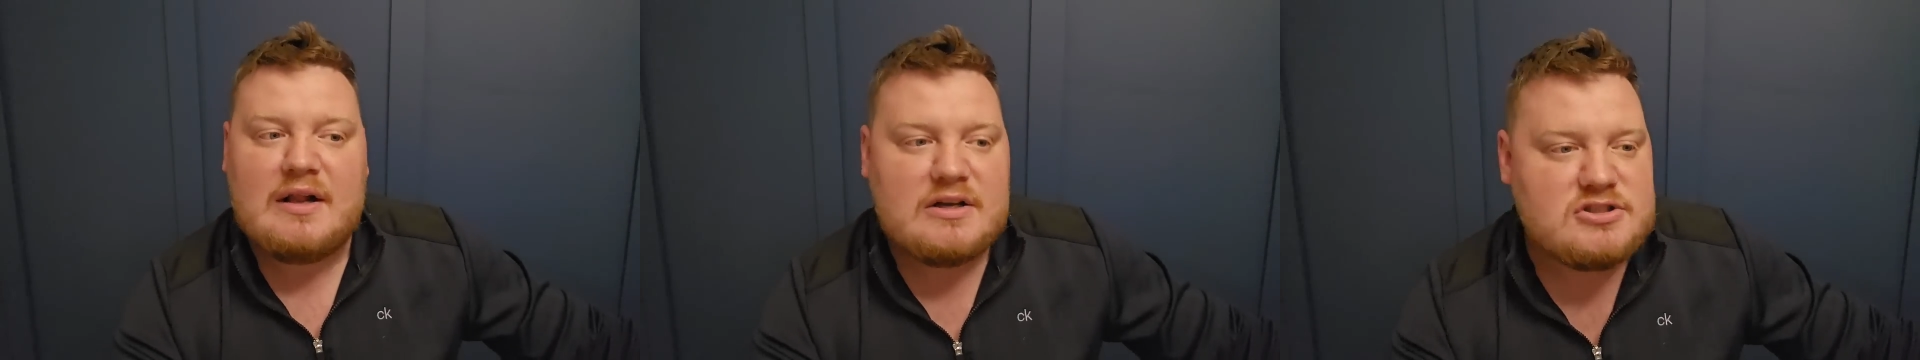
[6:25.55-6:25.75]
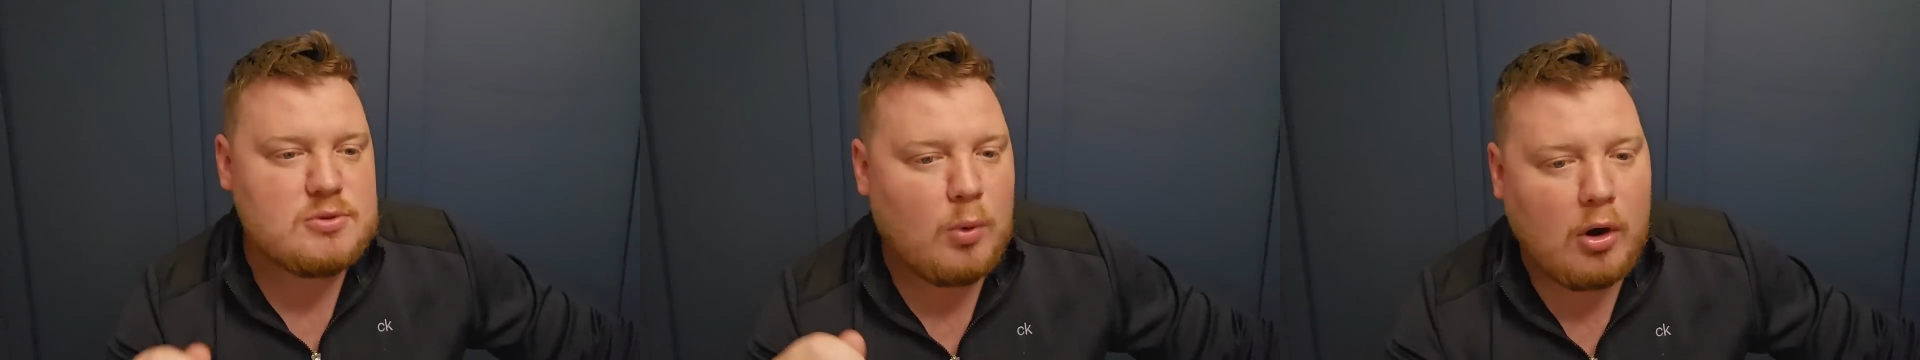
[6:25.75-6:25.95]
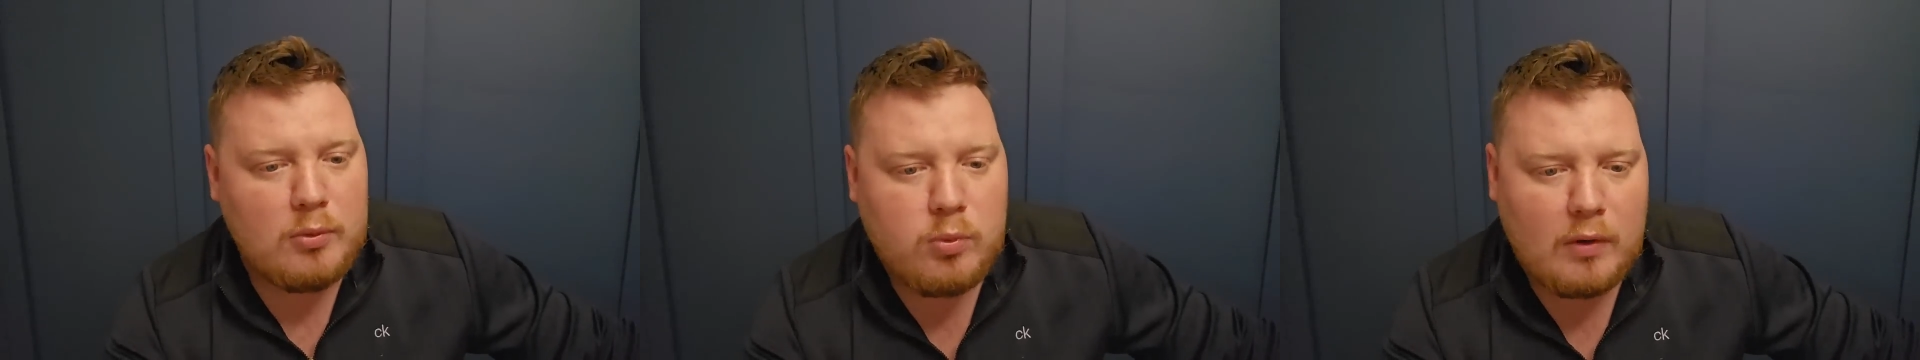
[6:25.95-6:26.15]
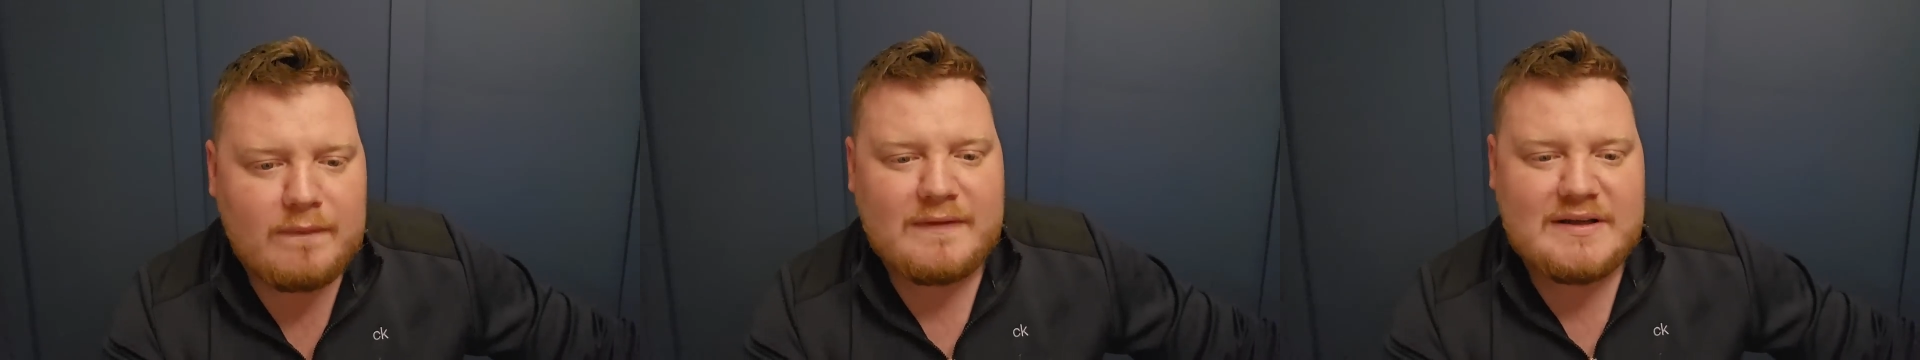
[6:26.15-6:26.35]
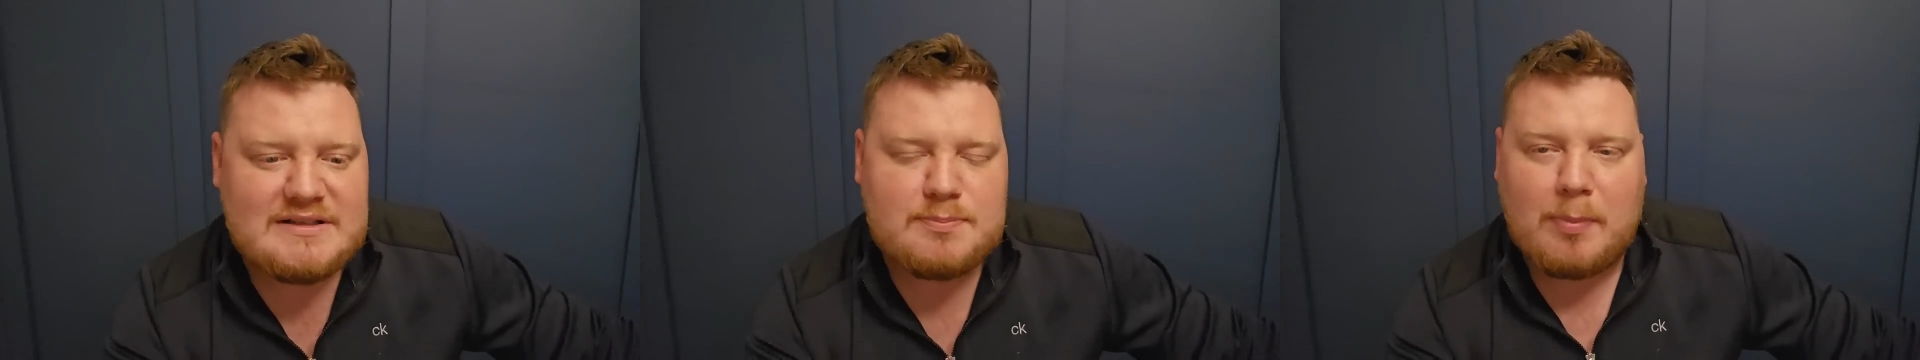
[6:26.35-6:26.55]
So I
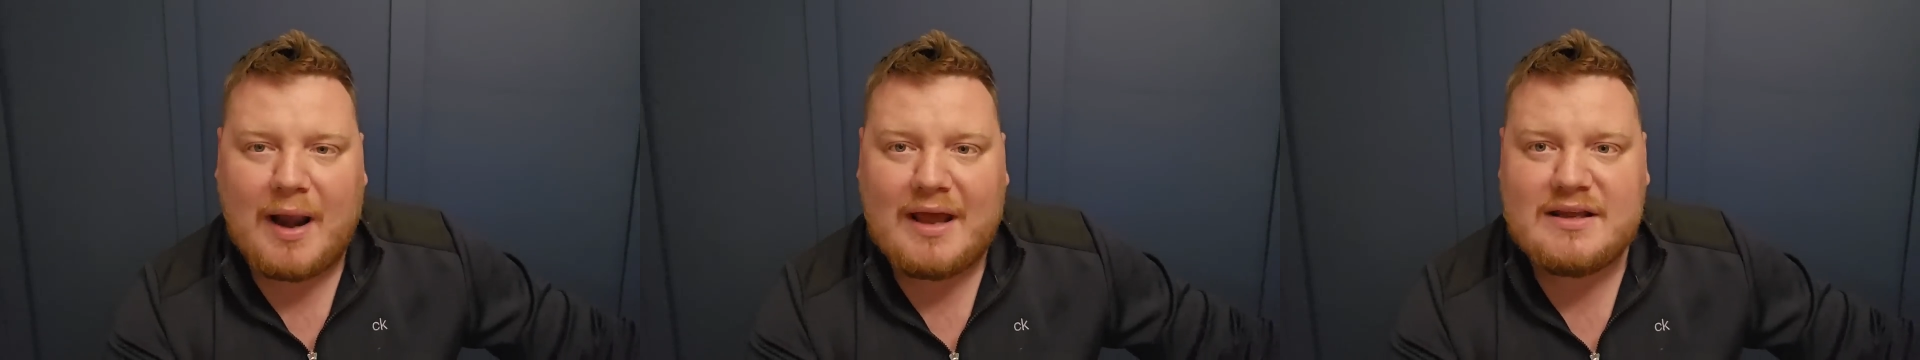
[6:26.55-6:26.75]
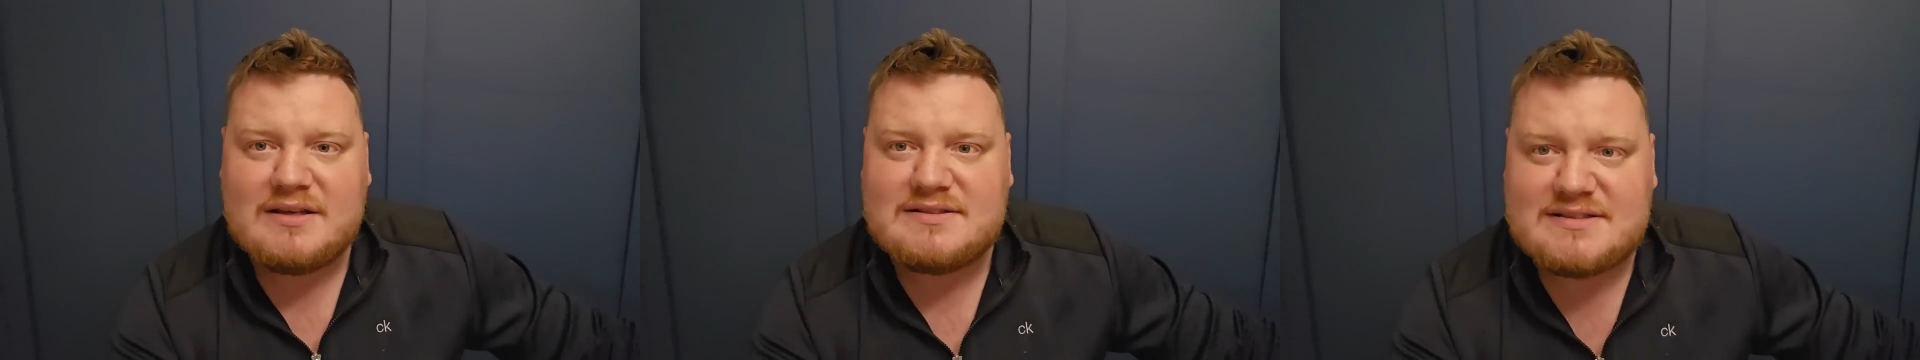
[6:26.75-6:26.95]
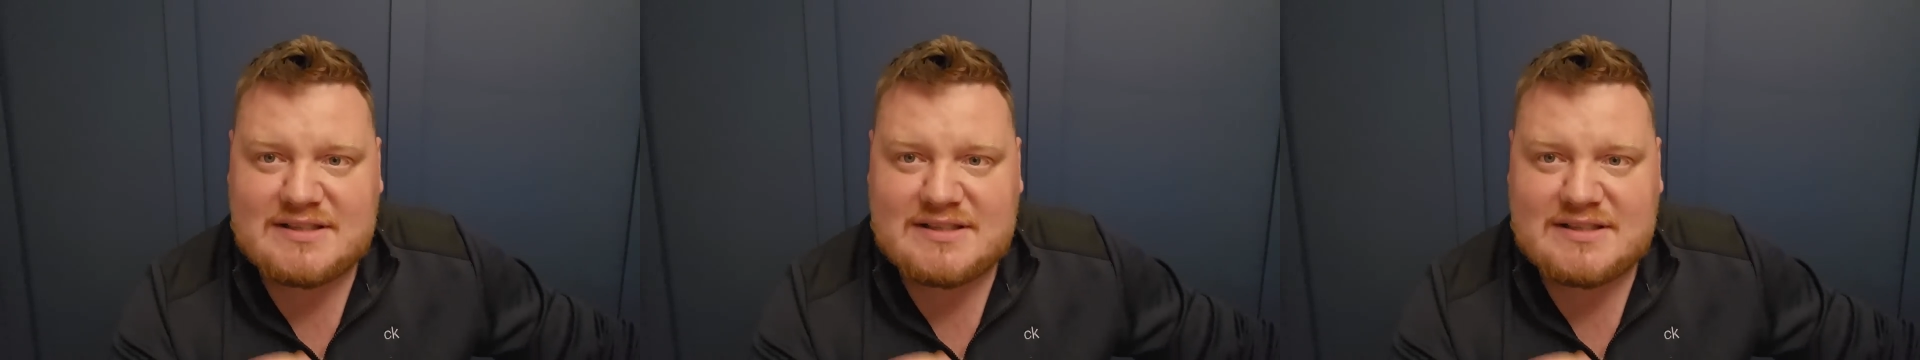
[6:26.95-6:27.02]
want these players